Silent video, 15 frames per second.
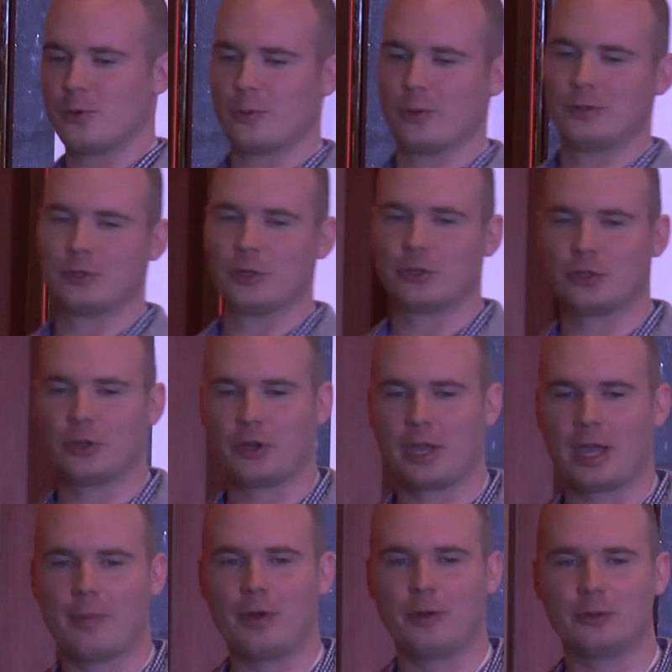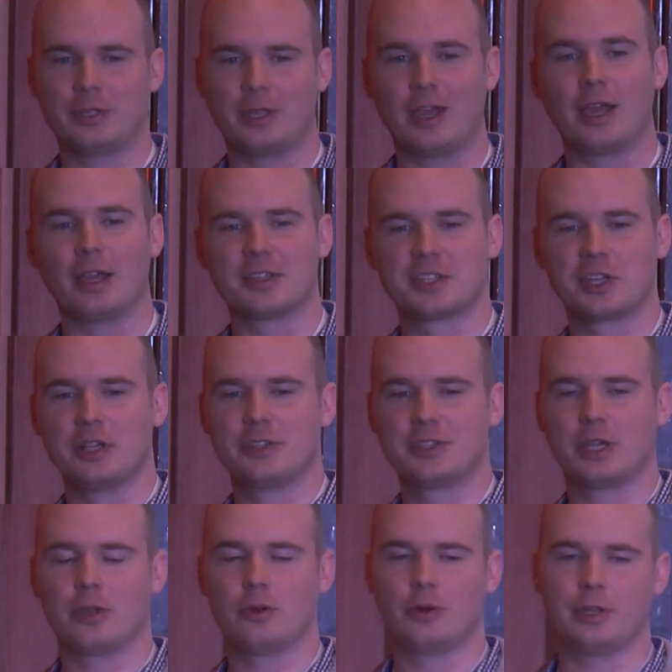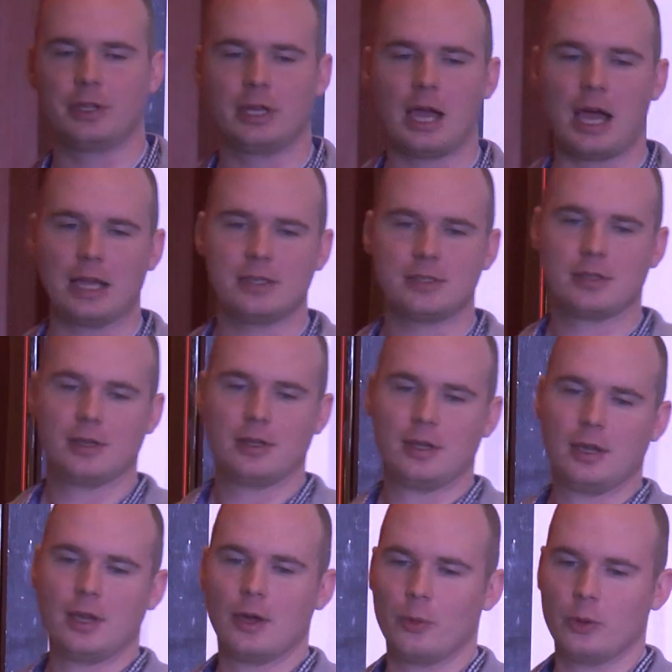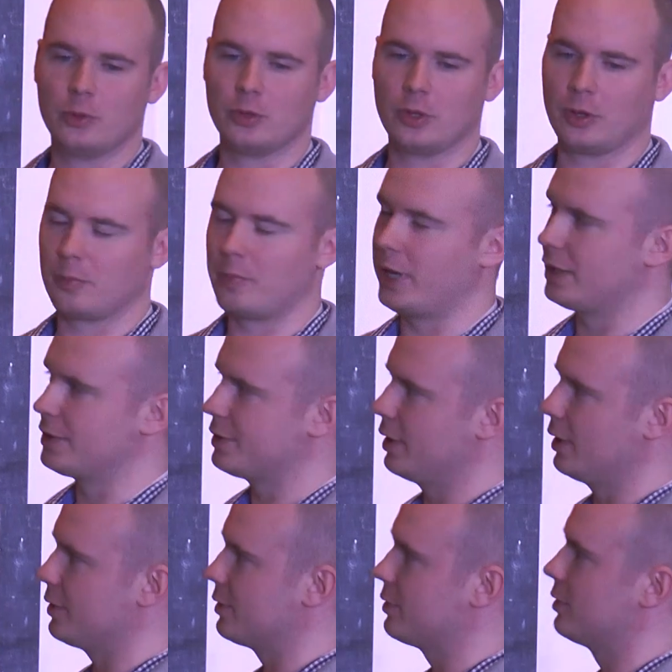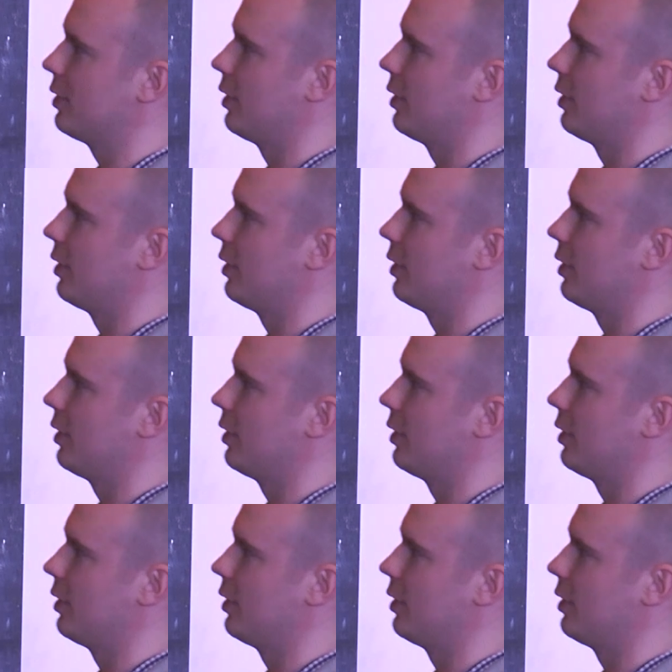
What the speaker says: We're not talking about the skilled security guys. We do not make sins.